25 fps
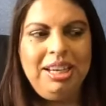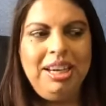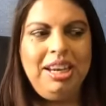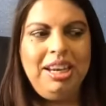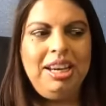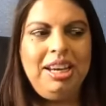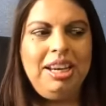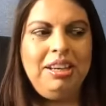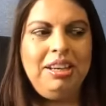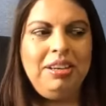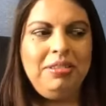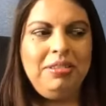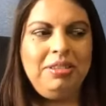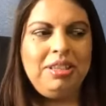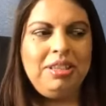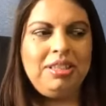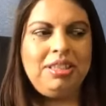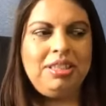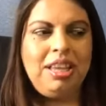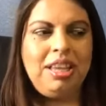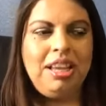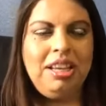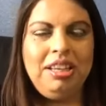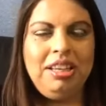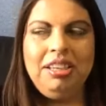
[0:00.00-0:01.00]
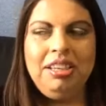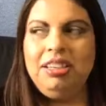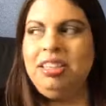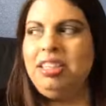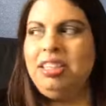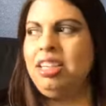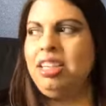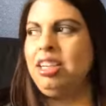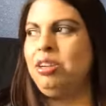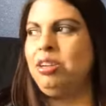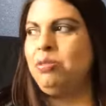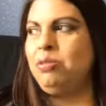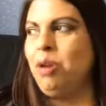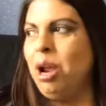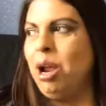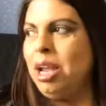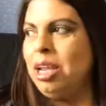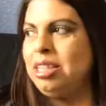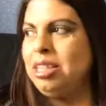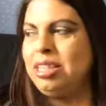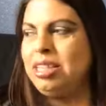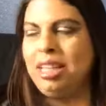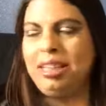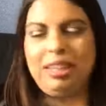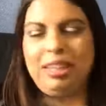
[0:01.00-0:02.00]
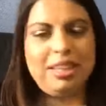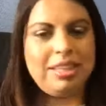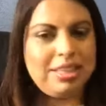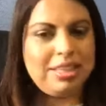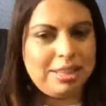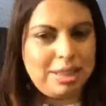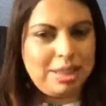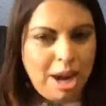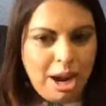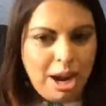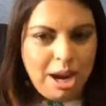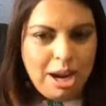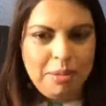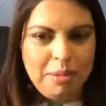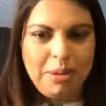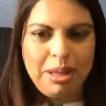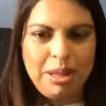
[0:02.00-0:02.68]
the sun did rise at this time.